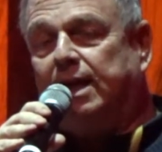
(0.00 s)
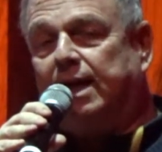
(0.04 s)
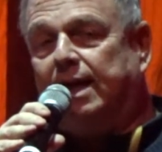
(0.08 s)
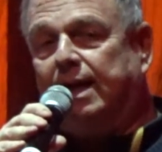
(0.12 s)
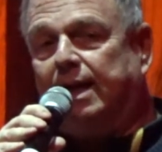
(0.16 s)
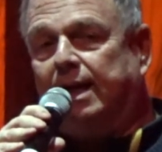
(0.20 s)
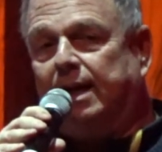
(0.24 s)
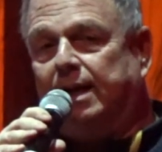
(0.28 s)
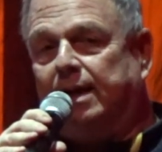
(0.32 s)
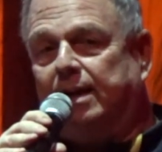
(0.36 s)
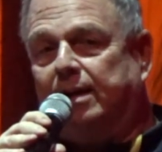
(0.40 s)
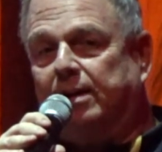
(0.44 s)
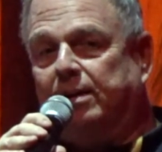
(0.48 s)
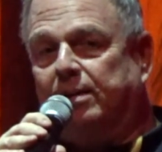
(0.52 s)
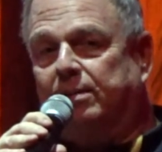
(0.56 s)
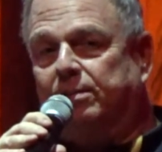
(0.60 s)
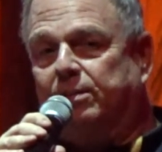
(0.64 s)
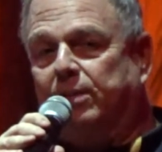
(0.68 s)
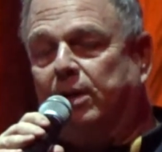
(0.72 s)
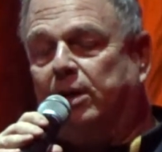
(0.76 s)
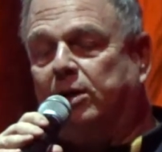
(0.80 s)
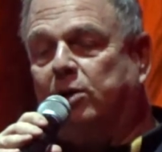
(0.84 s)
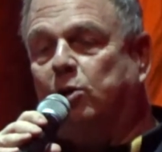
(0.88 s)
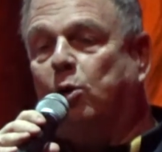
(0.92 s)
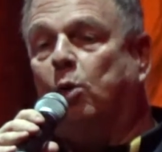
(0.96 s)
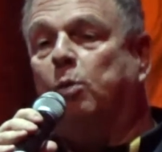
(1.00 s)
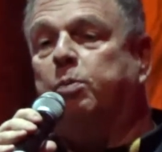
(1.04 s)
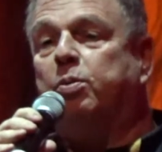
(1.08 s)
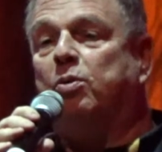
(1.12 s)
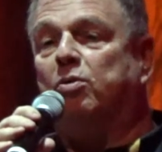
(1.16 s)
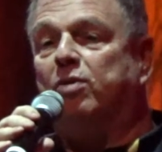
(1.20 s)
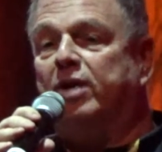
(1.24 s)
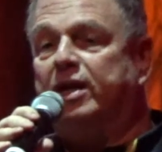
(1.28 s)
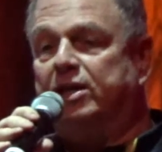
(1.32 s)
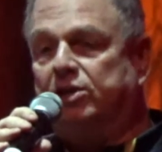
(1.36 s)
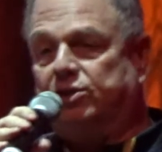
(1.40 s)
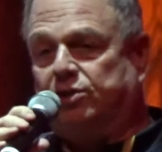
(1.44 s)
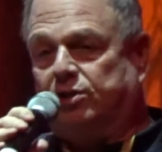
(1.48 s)
a
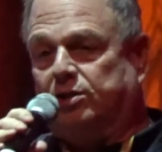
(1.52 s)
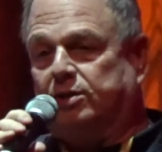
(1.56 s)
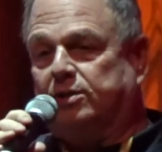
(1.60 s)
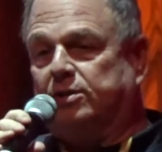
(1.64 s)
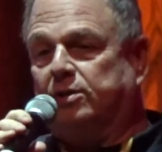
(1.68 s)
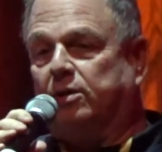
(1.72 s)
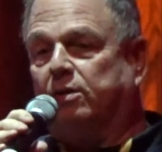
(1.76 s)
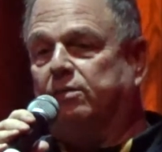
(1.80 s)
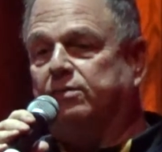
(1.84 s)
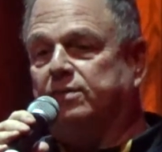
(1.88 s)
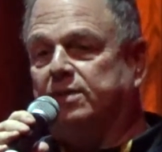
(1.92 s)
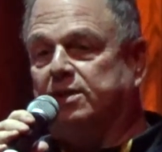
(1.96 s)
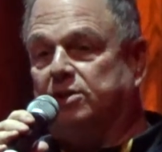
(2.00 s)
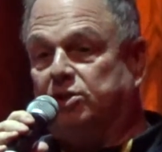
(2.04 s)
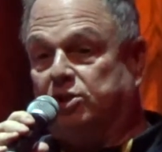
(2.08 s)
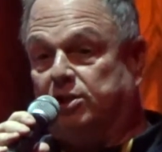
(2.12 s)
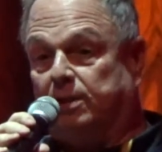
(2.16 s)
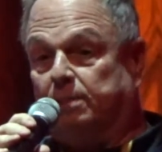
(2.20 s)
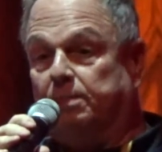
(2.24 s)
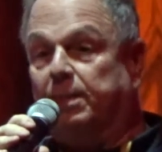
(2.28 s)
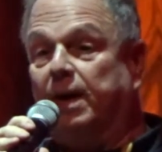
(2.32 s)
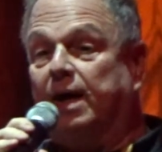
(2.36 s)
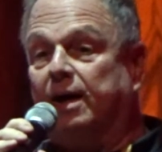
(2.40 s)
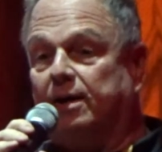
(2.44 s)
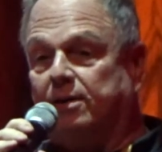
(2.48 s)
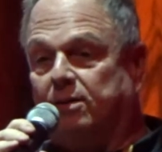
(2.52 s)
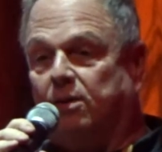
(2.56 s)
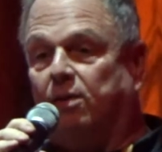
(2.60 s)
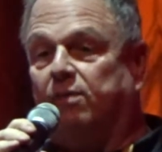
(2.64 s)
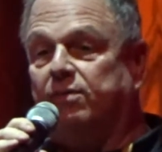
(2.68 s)
cooperation of the Shabak,